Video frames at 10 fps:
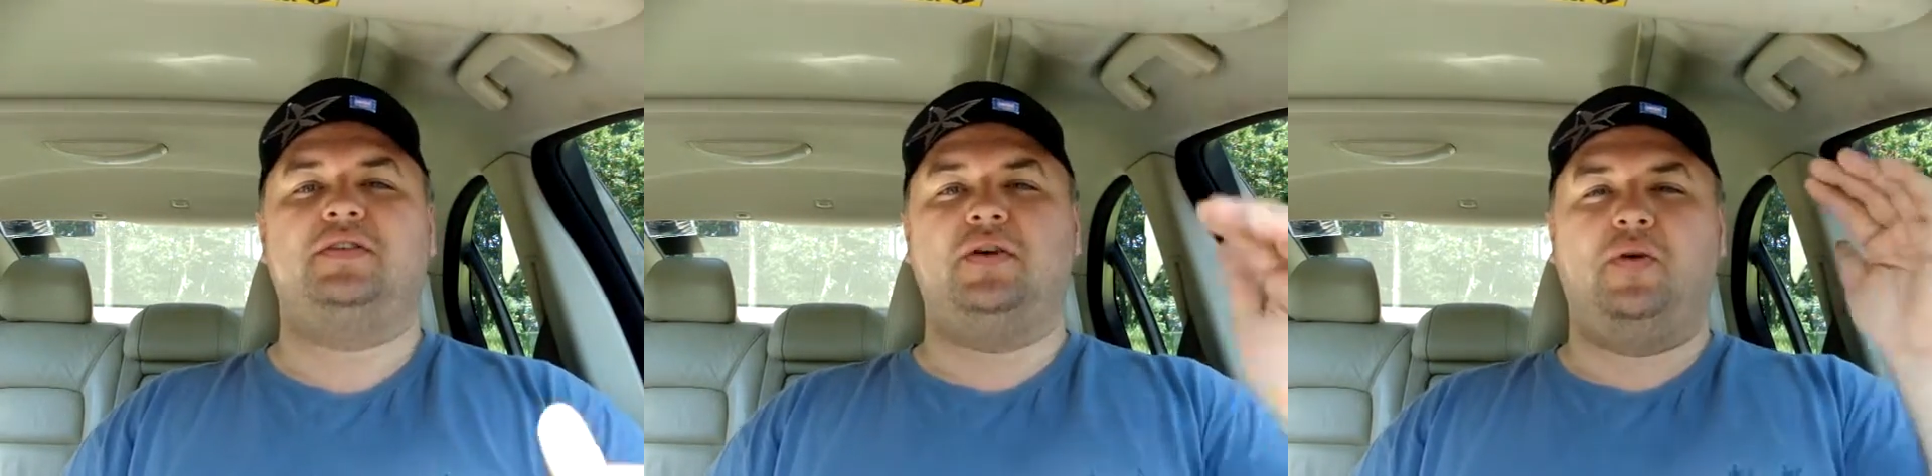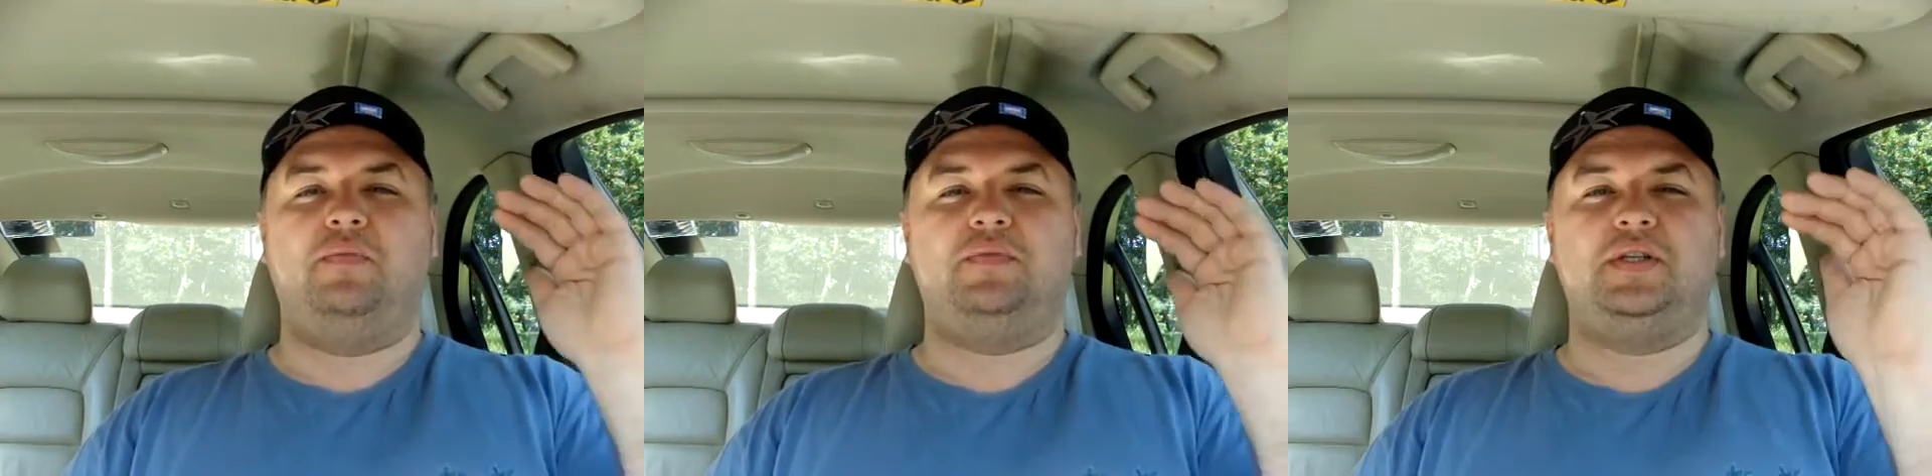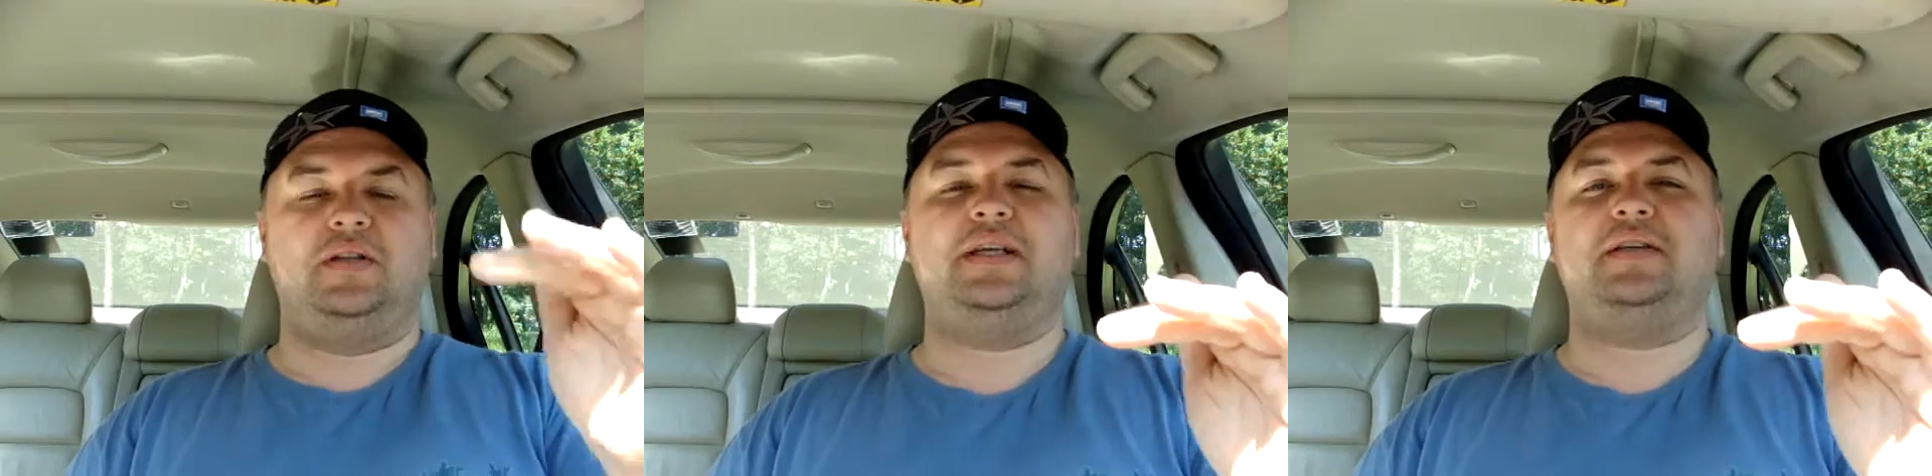So
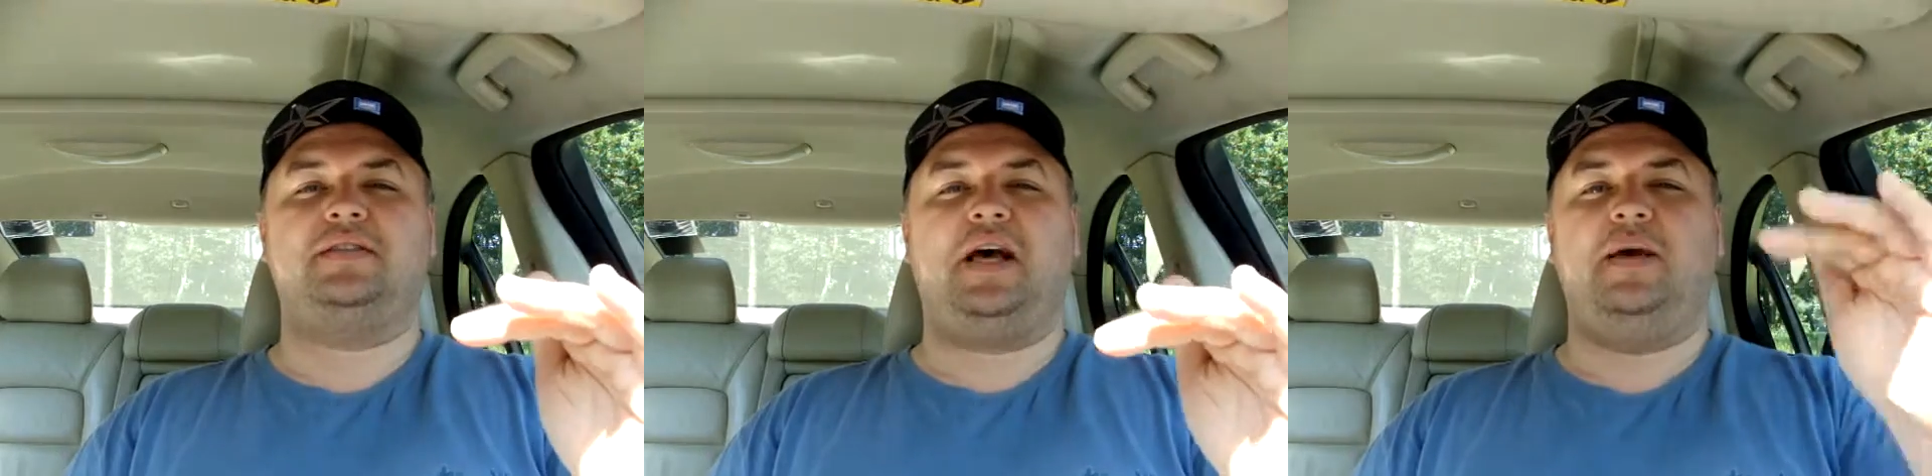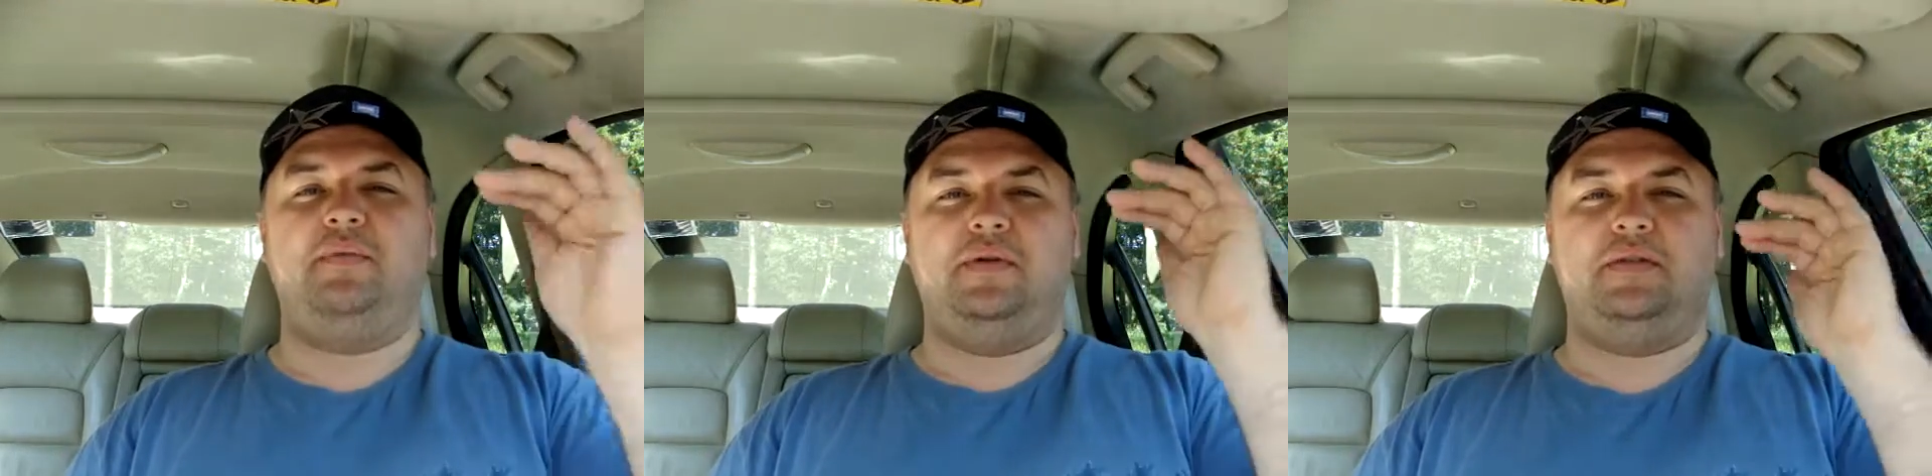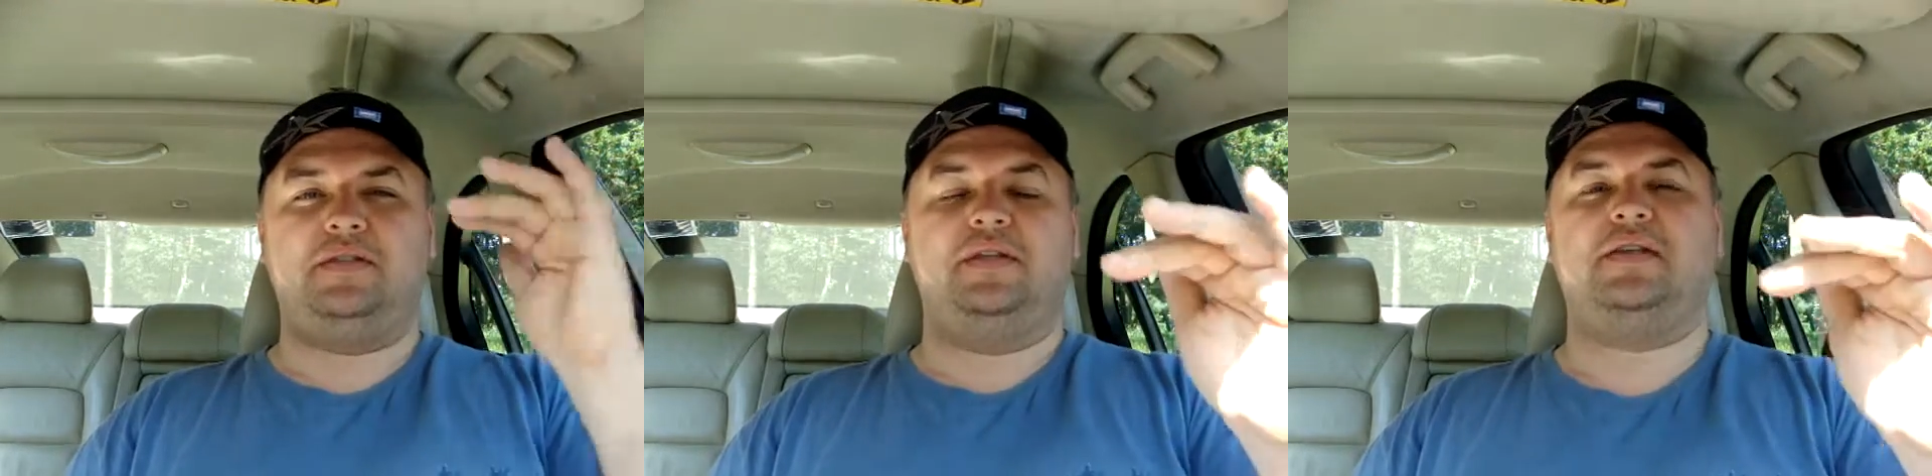till next time,
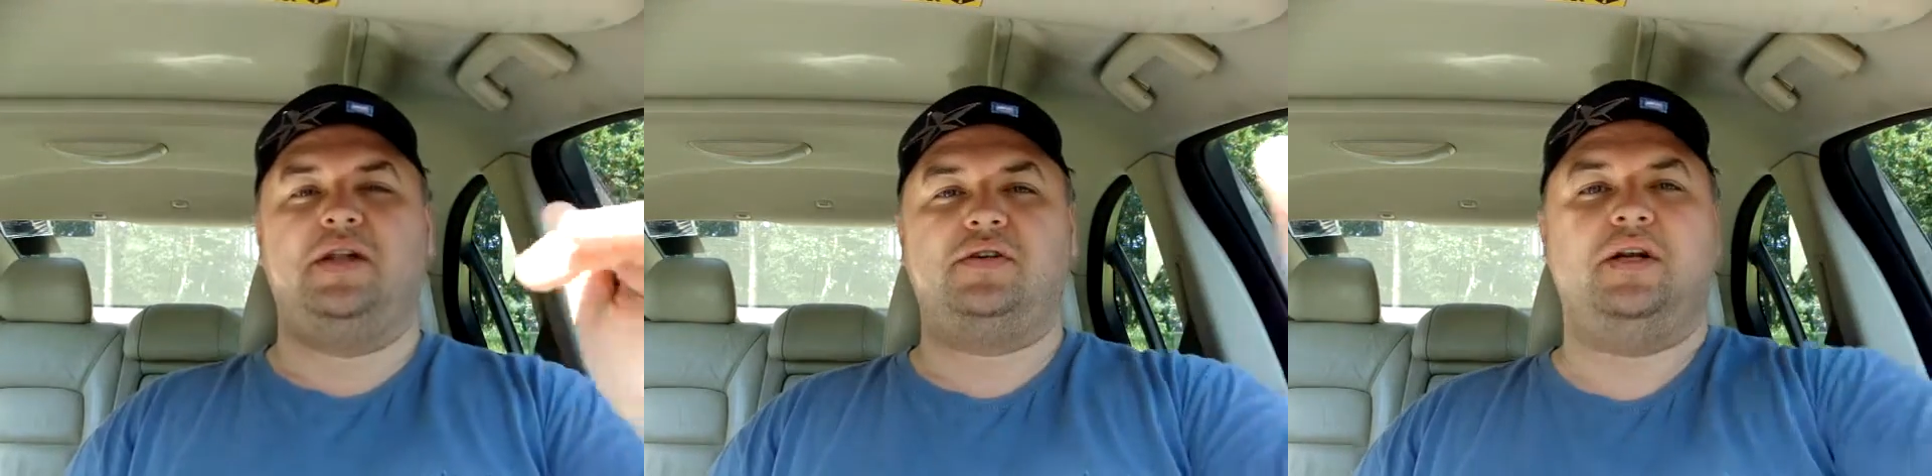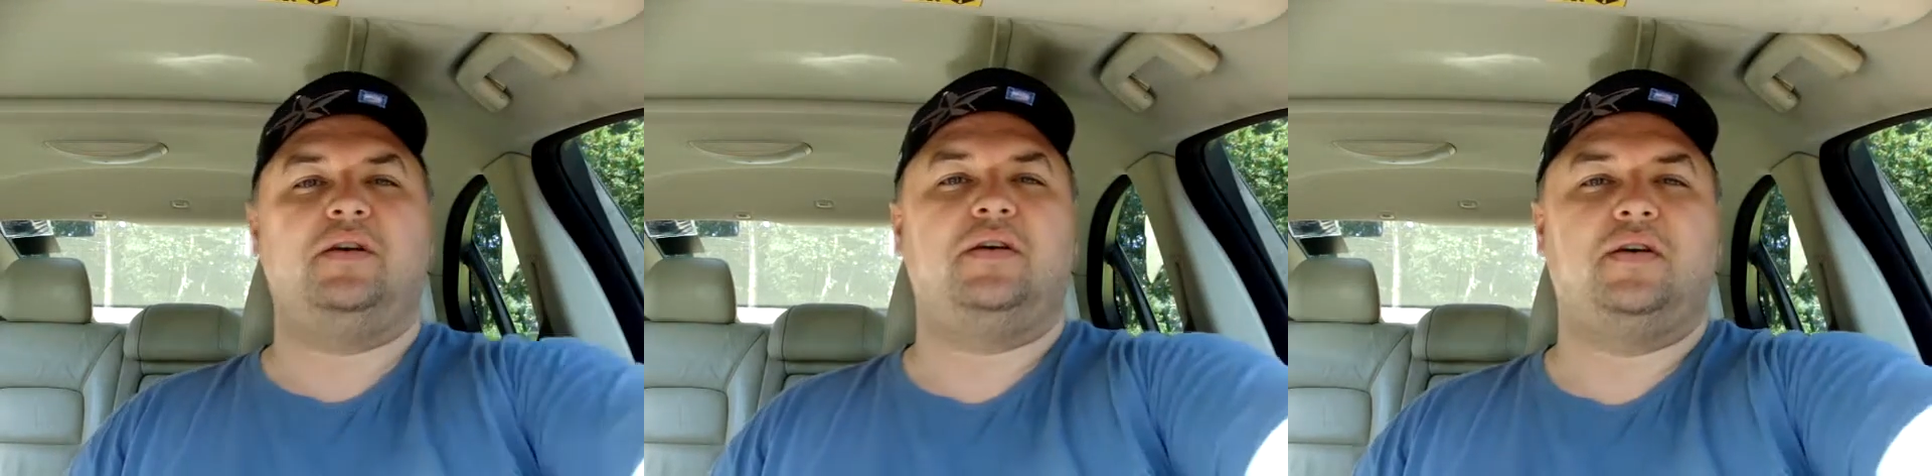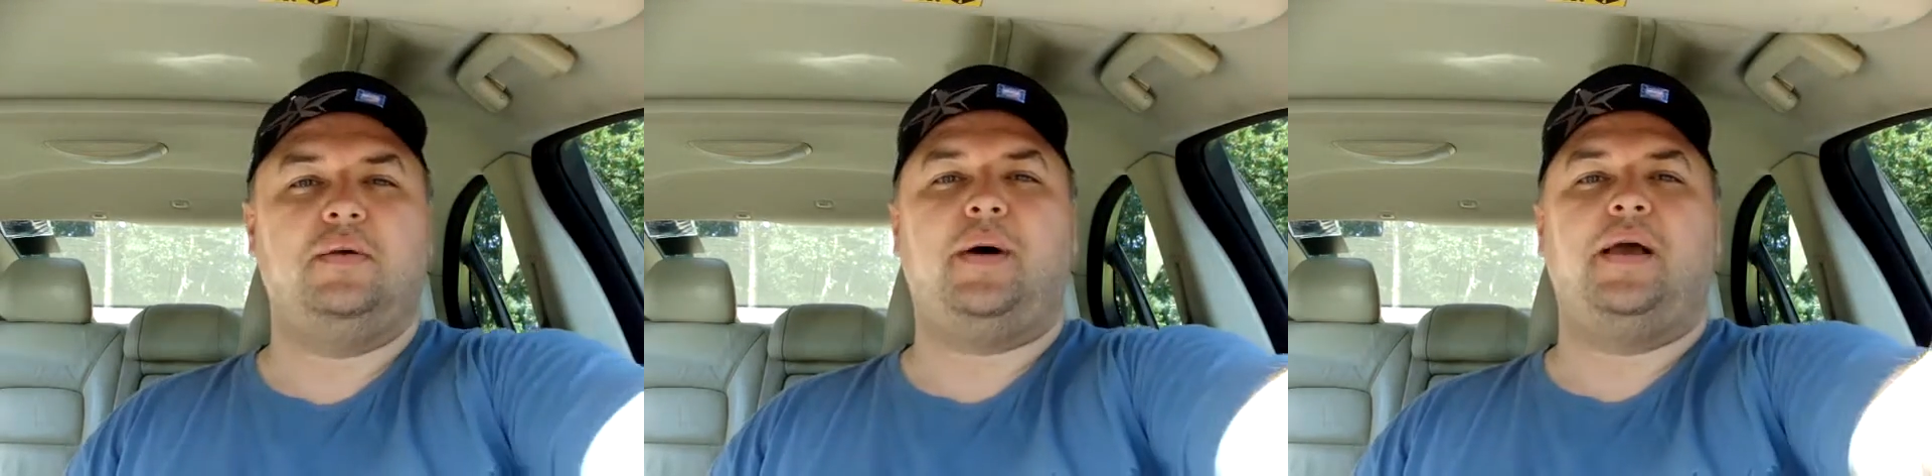this is Andre.
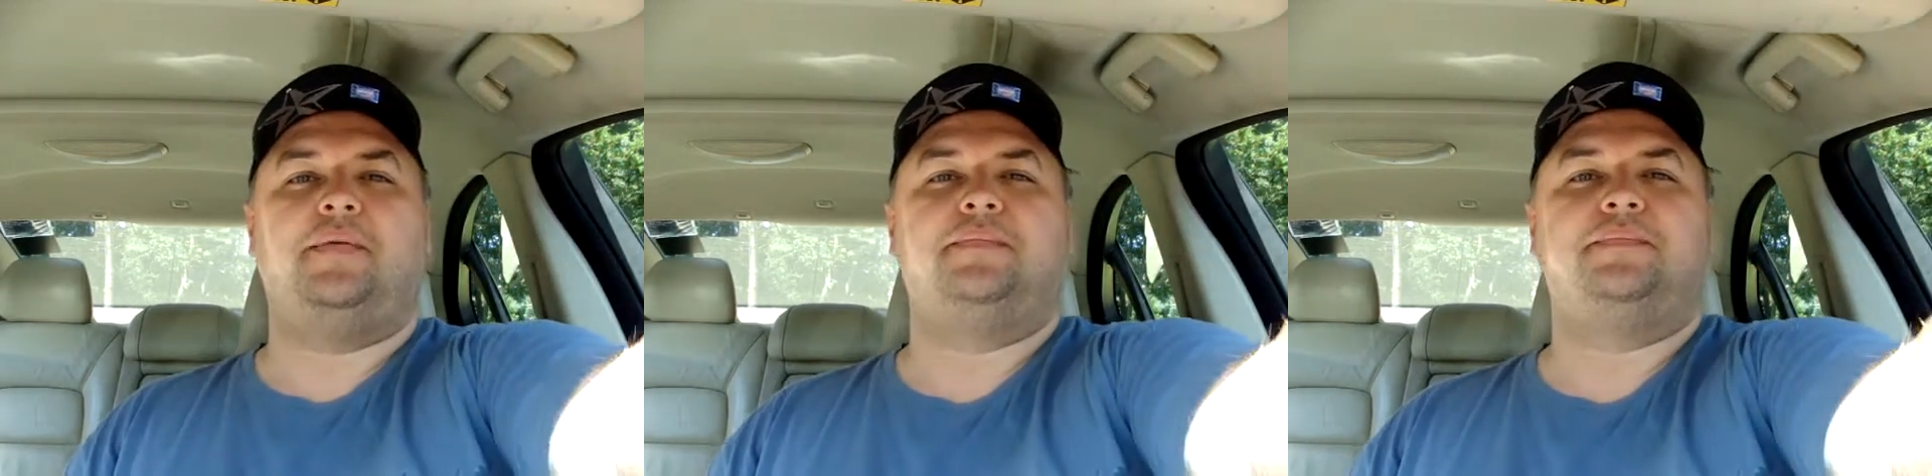Goodbye.